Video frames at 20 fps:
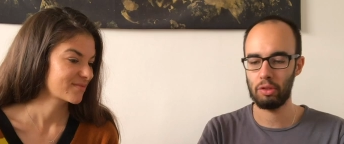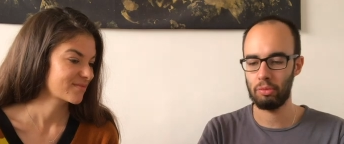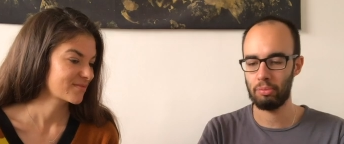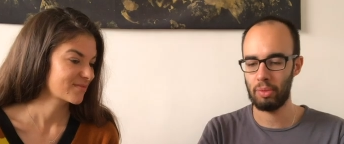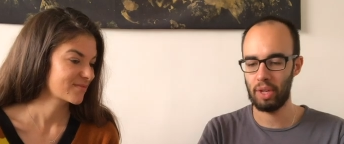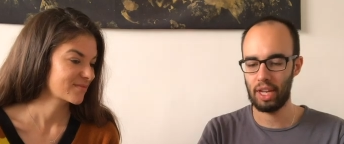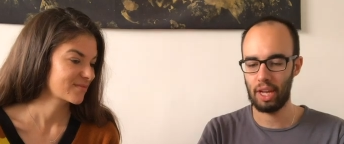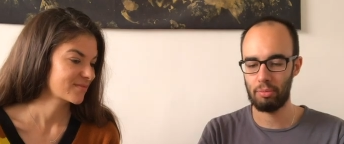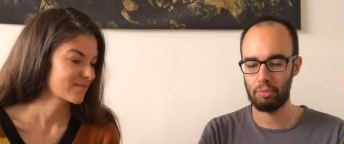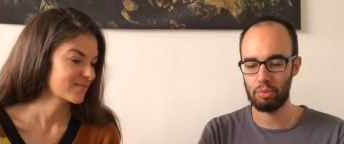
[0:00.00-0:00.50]
Speaker 1: know, make
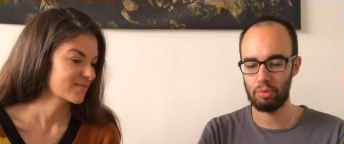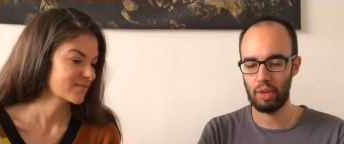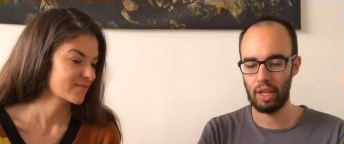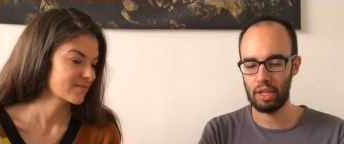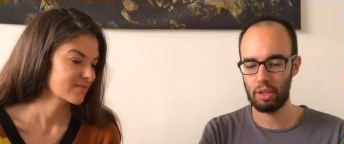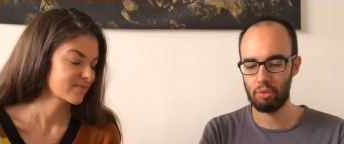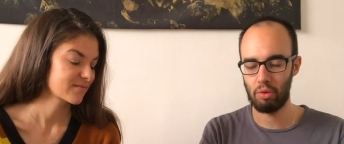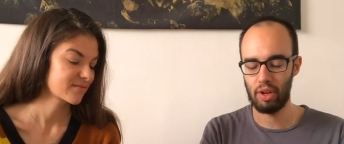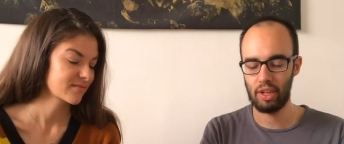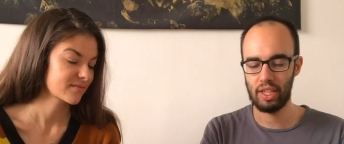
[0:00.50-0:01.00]
up to like
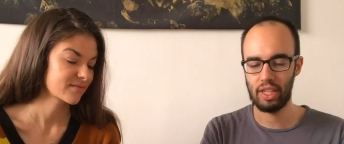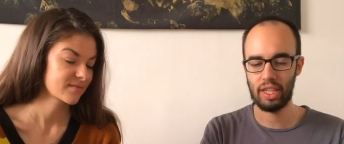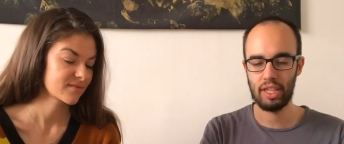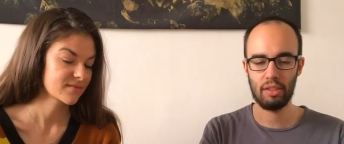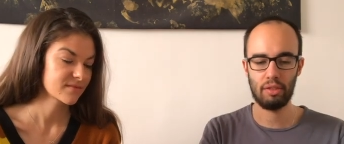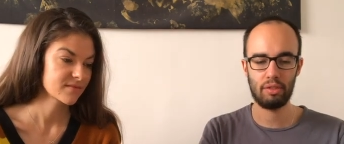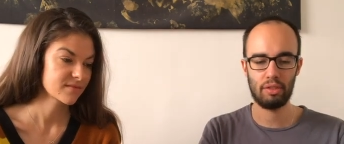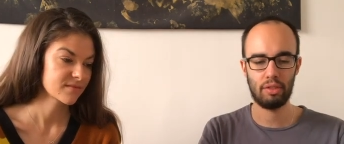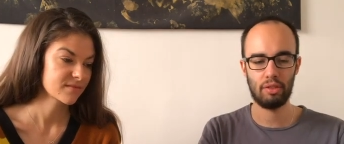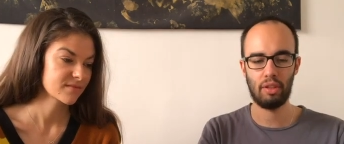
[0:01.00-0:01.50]
20
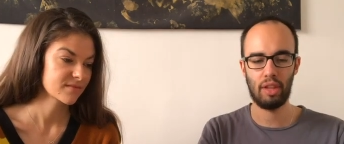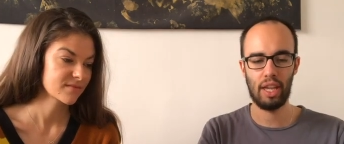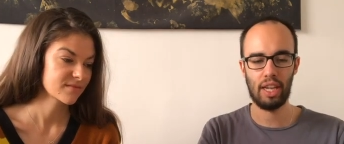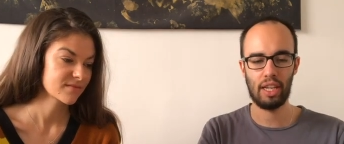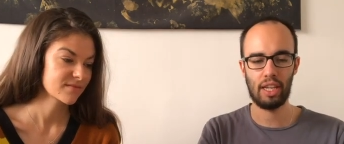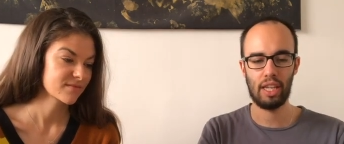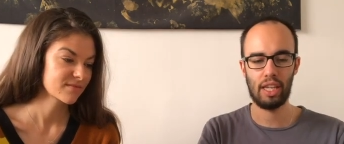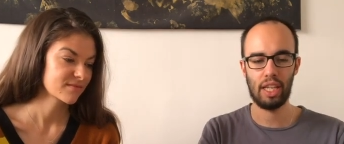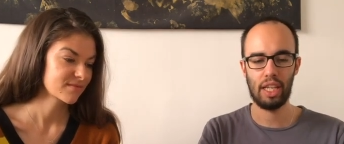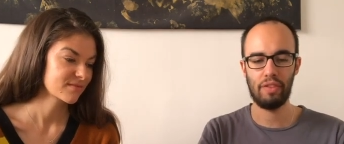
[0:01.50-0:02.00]
kilos. So like,
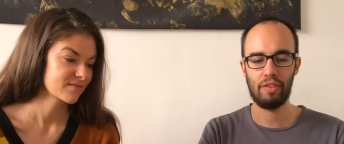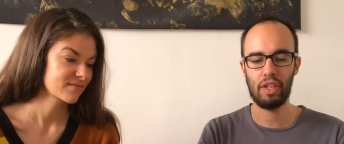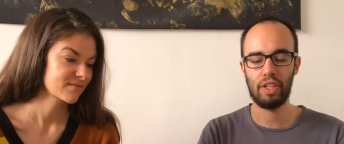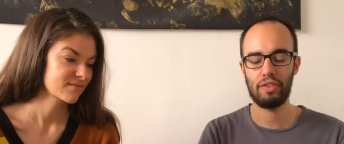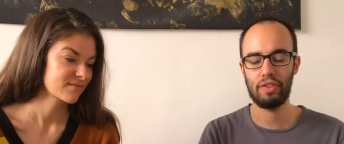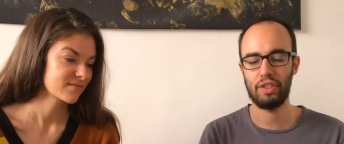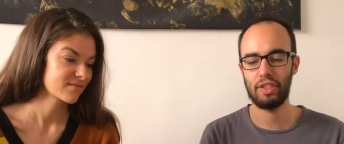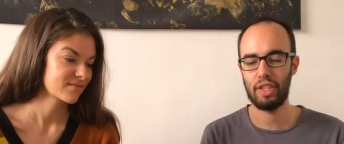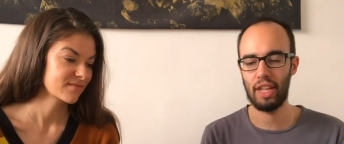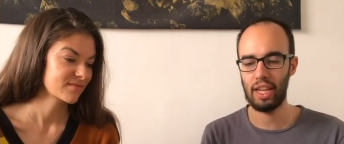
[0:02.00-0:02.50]
even if
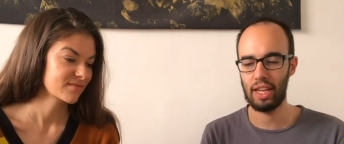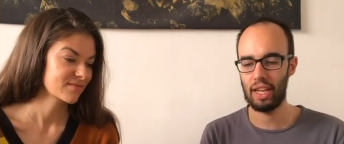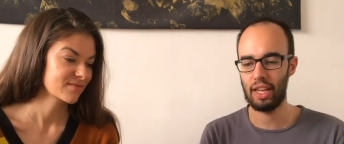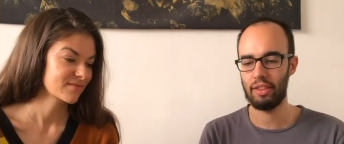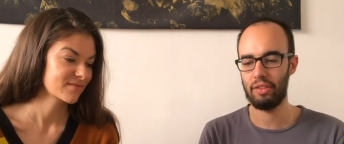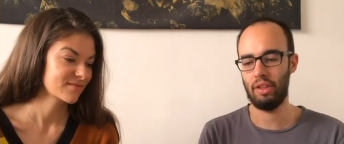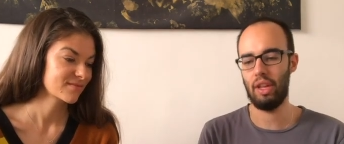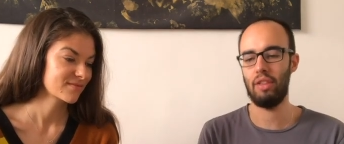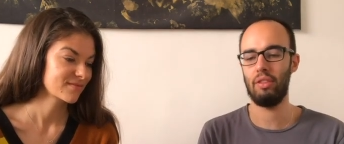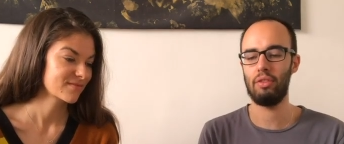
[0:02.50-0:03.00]
she's like,
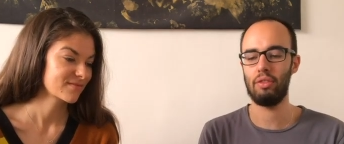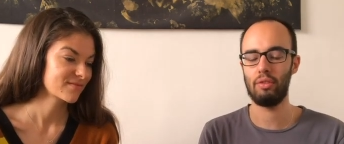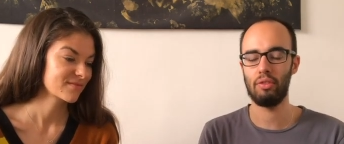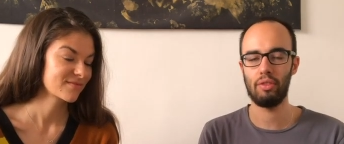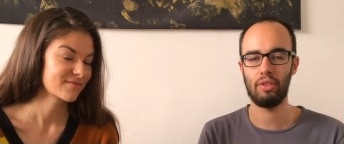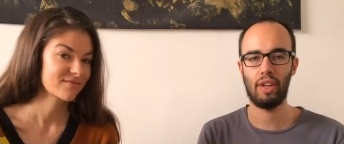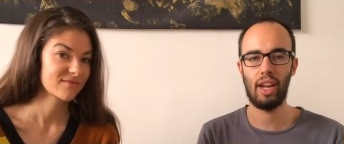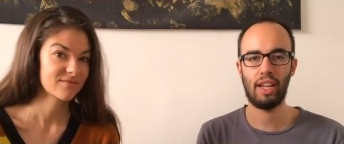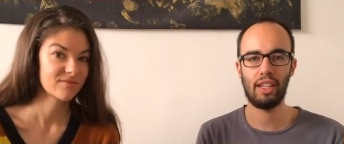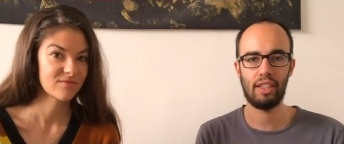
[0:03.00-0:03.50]
I don't know,
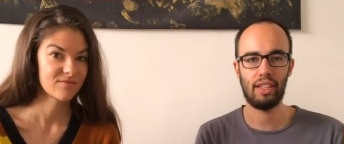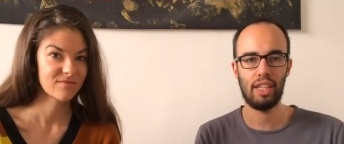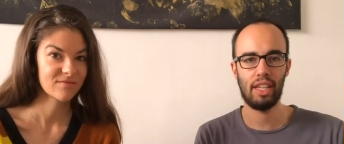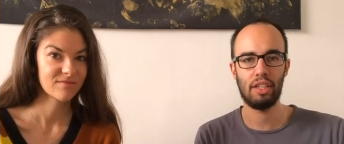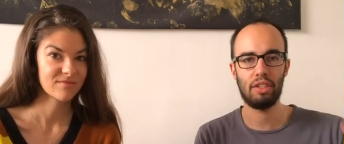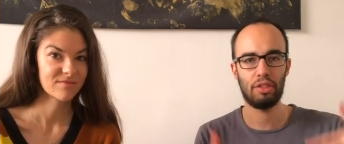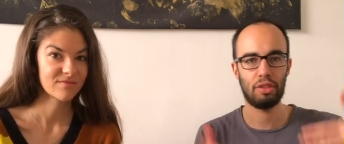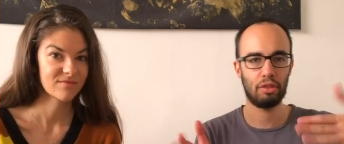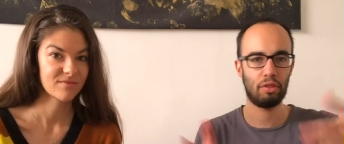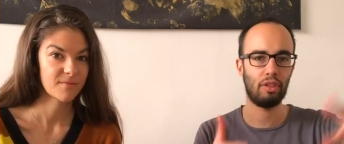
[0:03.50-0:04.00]
19,
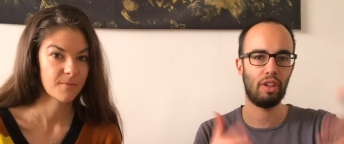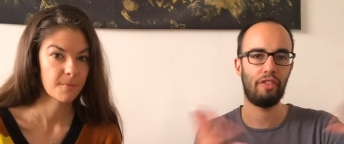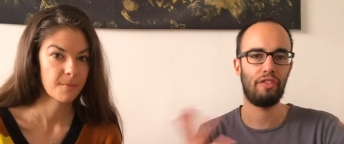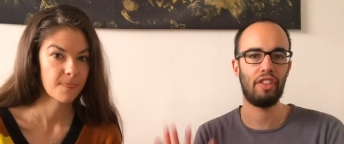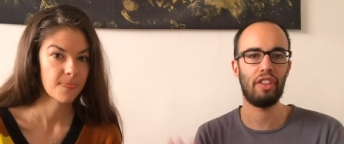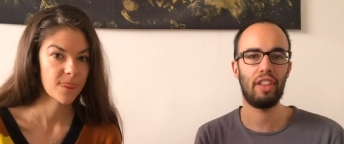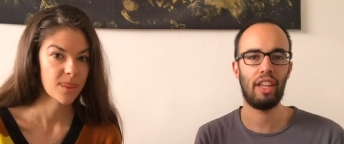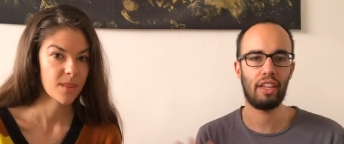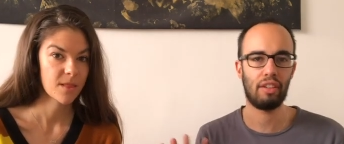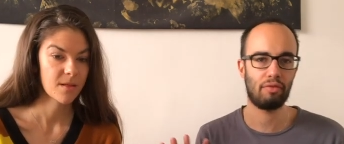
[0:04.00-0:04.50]
she's gonna feed
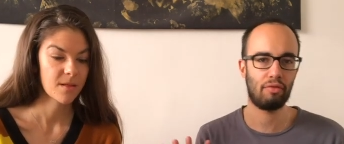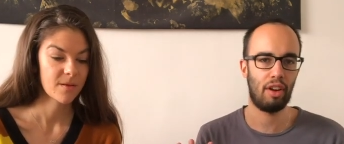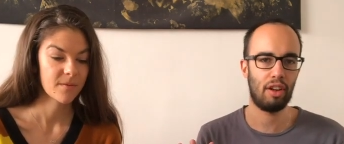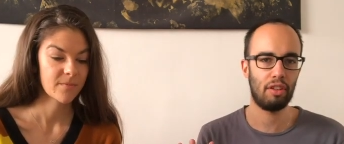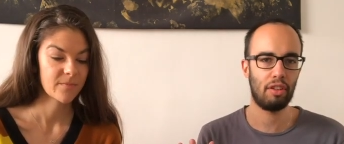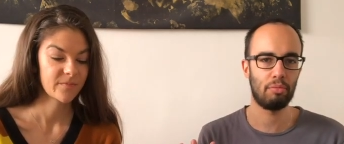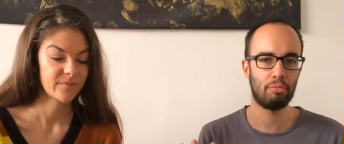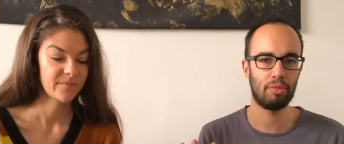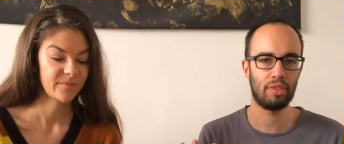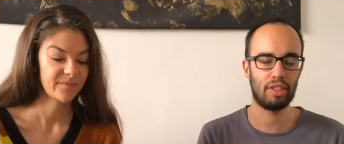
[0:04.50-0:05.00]
like
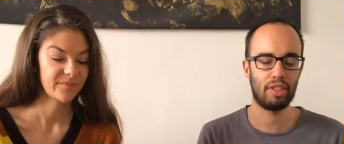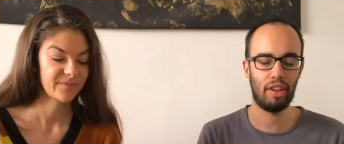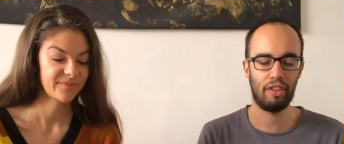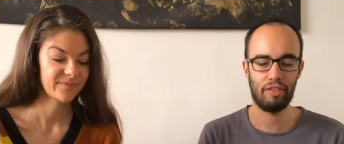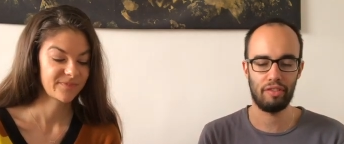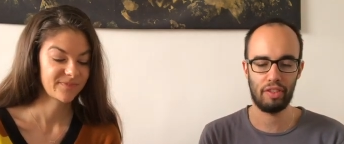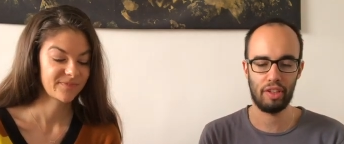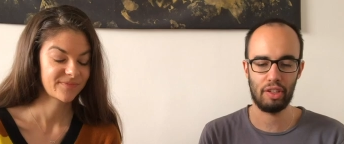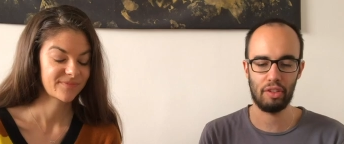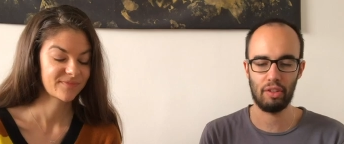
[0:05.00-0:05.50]
random stuff,
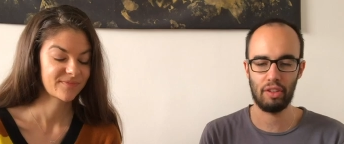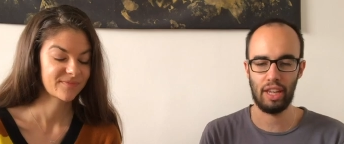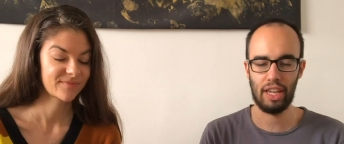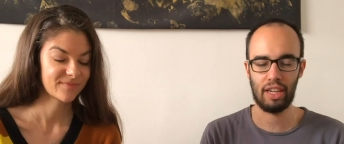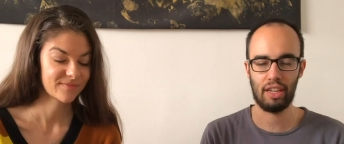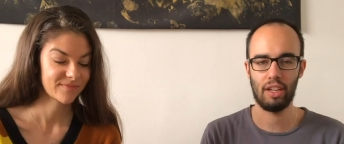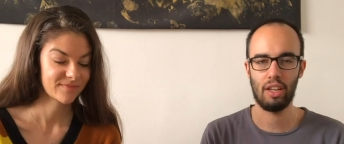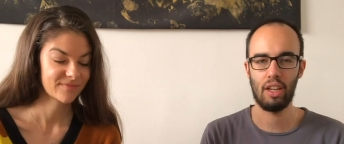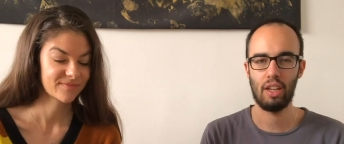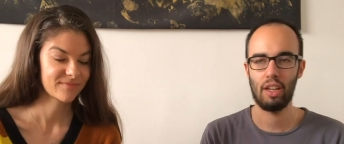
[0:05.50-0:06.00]
you know, like